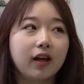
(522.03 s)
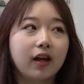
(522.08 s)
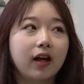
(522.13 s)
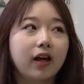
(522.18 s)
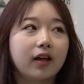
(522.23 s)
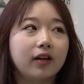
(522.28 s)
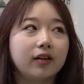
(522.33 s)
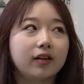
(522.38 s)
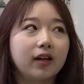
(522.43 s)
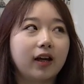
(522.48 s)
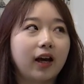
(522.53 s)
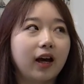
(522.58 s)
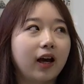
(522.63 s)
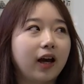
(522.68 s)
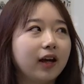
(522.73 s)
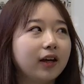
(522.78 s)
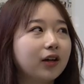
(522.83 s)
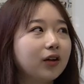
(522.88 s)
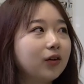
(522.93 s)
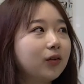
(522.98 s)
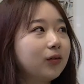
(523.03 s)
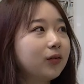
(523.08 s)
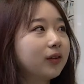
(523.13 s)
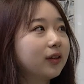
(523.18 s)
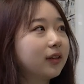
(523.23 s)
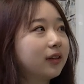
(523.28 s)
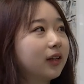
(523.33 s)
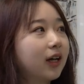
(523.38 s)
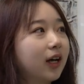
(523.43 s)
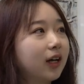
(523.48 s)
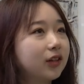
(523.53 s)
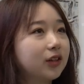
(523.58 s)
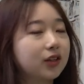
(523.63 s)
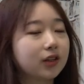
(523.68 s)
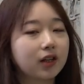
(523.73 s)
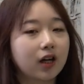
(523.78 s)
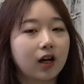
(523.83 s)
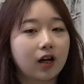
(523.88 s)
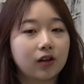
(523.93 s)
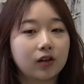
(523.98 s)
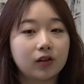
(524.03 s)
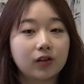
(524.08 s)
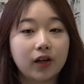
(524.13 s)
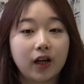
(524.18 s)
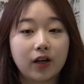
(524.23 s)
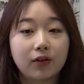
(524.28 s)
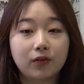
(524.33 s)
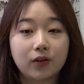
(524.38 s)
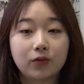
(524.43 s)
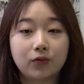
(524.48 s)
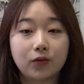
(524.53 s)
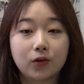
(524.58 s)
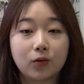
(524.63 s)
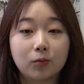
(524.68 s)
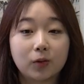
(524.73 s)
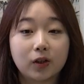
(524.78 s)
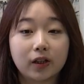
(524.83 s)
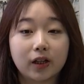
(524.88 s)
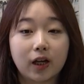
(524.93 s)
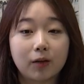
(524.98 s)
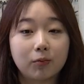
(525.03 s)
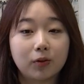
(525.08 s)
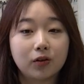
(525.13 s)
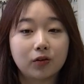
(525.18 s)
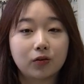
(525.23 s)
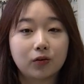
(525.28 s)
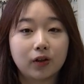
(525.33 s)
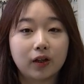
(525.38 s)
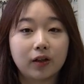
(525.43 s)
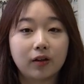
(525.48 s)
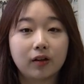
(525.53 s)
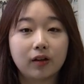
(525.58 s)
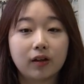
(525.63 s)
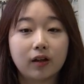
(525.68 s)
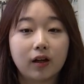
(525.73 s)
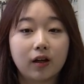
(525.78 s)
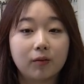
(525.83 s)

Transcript: And I know that Chicago have a former cap and trade